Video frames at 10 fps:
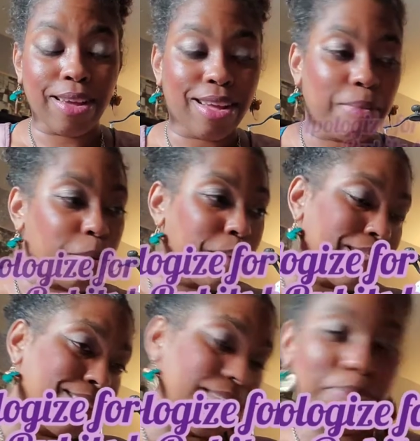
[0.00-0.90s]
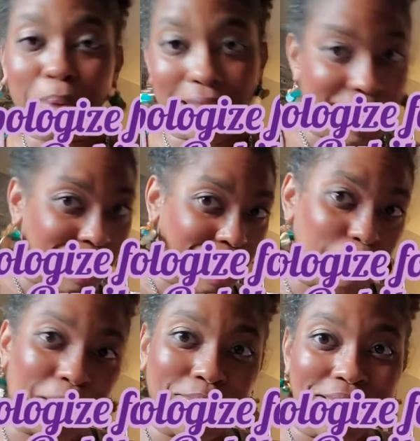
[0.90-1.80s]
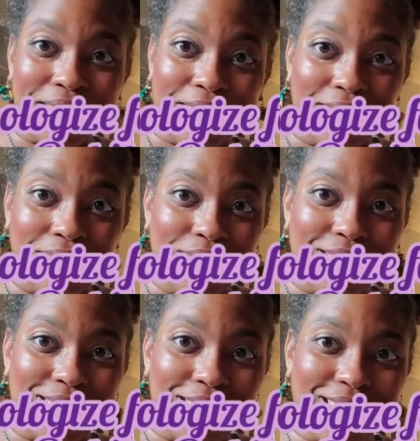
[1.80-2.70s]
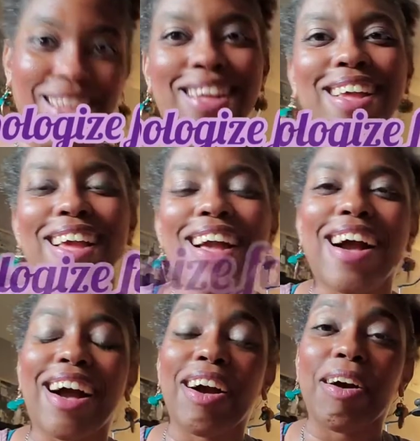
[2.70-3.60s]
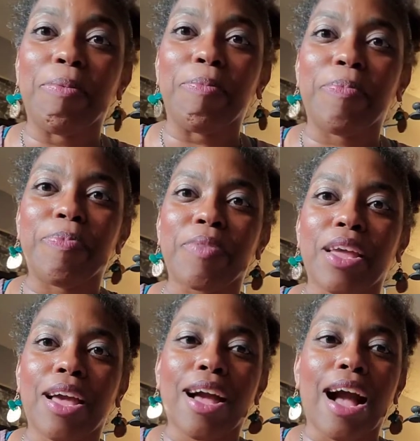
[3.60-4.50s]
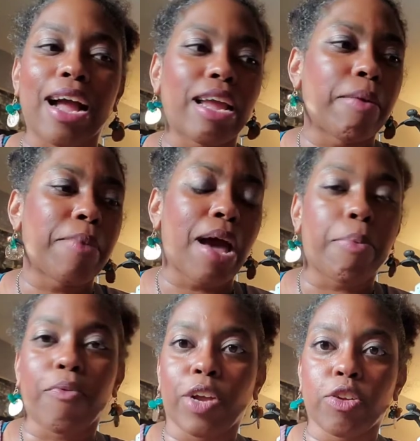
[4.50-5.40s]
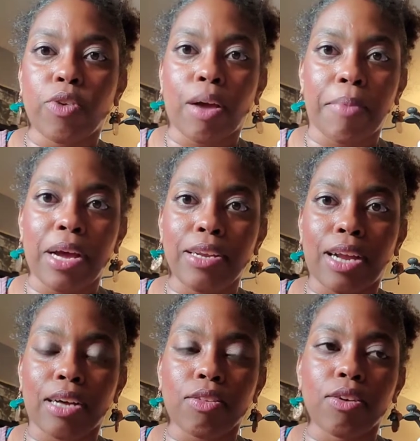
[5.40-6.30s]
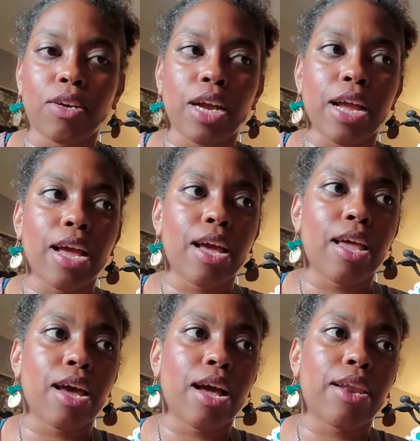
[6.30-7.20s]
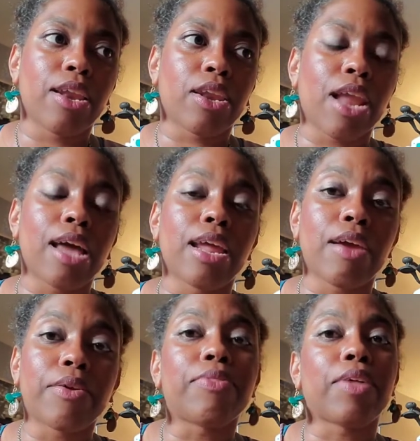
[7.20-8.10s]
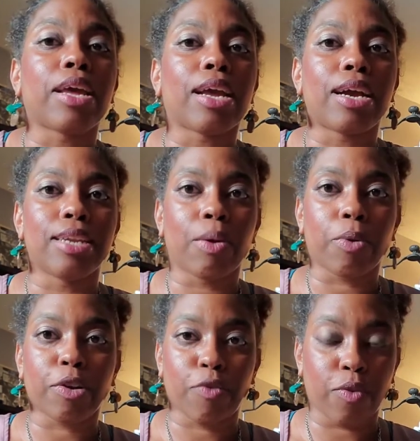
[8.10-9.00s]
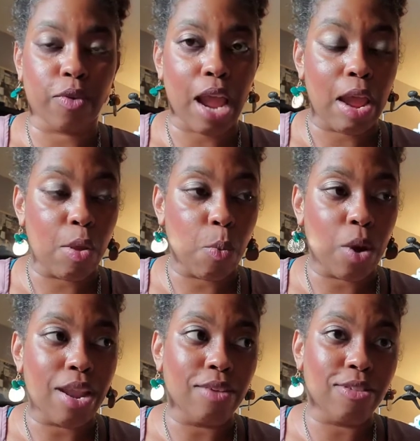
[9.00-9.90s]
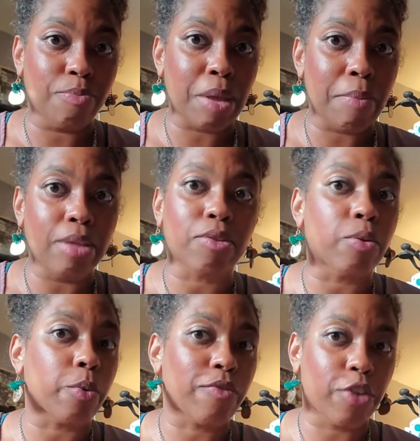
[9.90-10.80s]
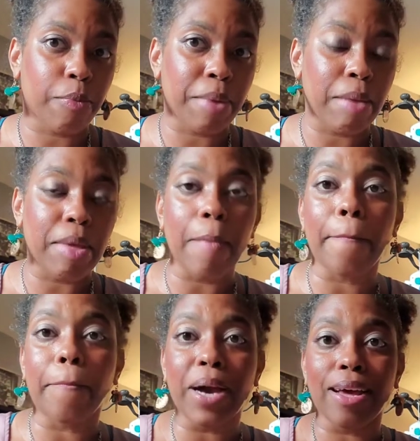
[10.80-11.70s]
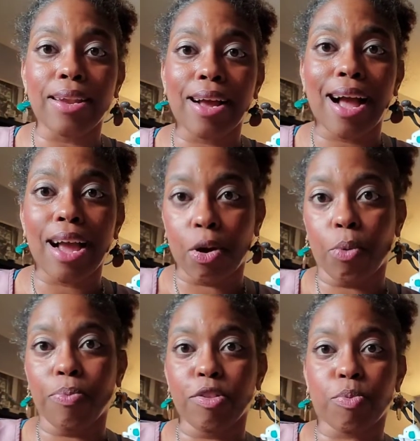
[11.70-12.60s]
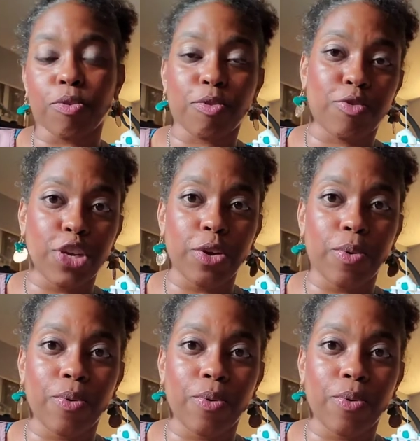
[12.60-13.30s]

I'm going to put this at the beginning of my video. um, I am not a professional. I'm not a doctor. And not everything that works for everyone else's baby is going to work for your baby. But I hope this works for you.